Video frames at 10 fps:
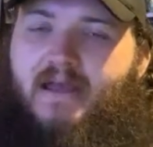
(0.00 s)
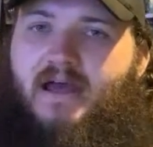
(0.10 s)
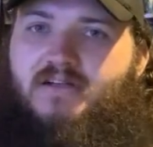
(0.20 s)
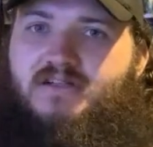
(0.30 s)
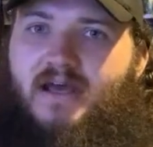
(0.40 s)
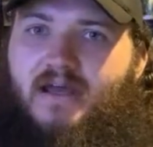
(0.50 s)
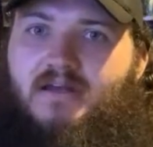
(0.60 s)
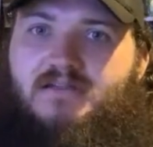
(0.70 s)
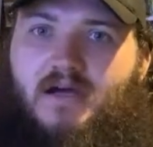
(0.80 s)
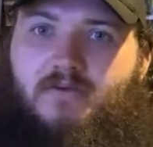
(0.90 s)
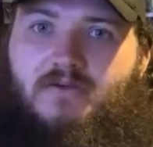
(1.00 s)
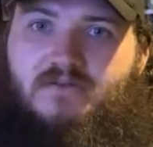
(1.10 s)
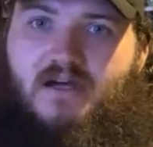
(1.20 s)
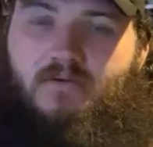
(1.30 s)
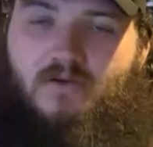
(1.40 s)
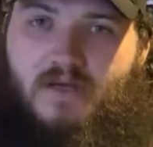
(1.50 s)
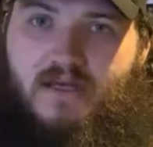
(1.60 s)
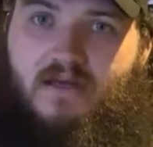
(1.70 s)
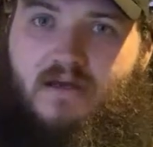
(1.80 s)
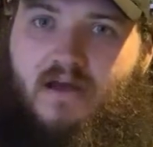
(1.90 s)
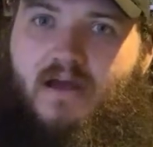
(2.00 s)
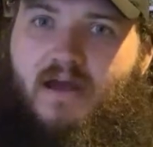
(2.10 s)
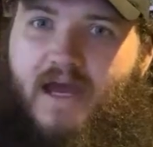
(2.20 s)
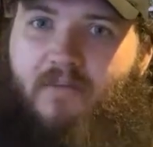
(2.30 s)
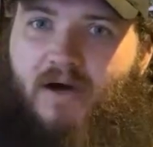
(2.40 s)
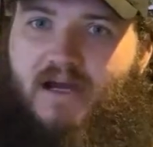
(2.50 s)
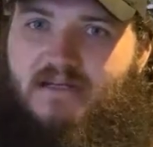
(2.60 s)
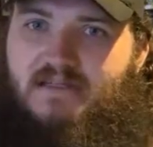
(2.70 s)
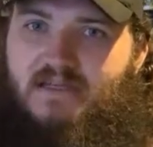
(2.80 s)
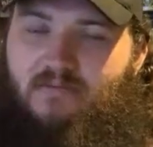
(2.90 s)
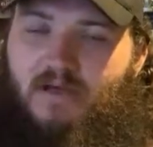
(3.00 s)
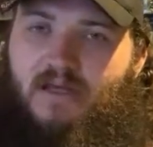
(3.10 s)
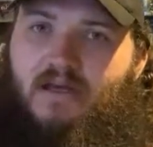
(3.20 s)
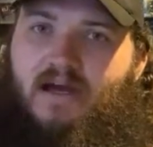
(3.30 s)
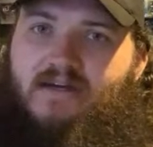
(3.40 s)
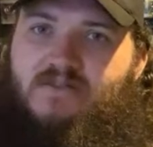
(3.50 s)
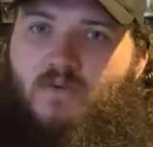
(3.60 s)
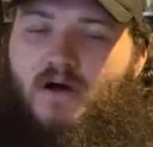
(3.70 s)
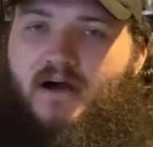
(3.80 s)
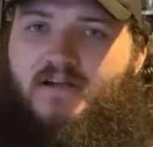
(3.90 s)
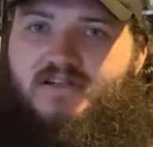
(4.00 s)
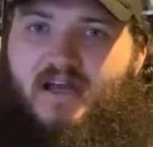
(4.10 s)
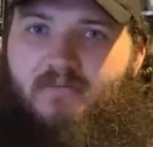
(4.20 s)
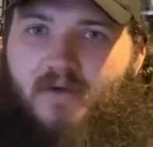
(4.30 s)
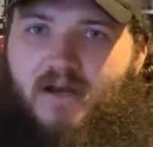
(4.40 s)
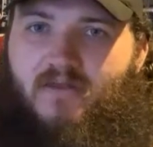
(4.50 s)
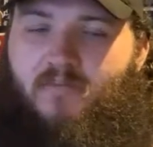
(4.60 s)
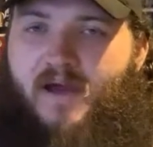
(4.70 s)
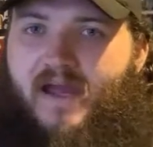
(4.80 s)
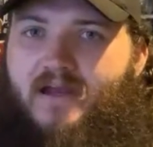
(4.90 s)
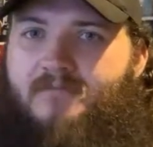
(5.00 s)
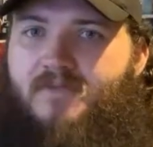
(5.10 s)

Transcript: hashtag WWE MITB as well, hashtag Money in the Bank.